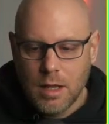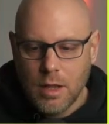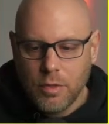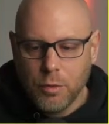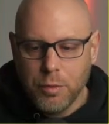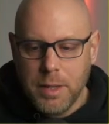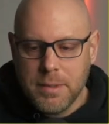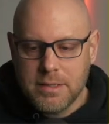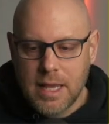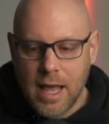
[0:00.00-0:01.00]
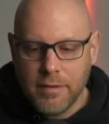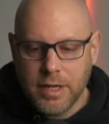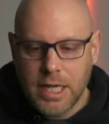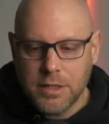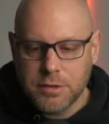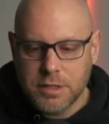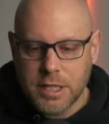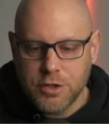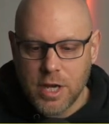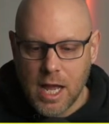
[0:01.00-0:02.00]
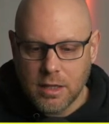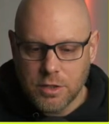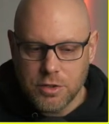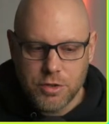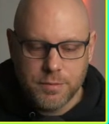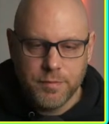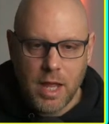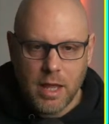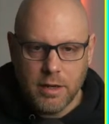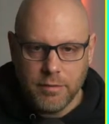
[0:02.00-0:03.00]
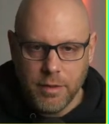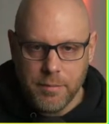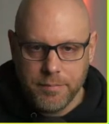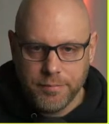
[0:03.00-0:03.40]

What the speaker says: the Remans have an interesting challenge ahead of them.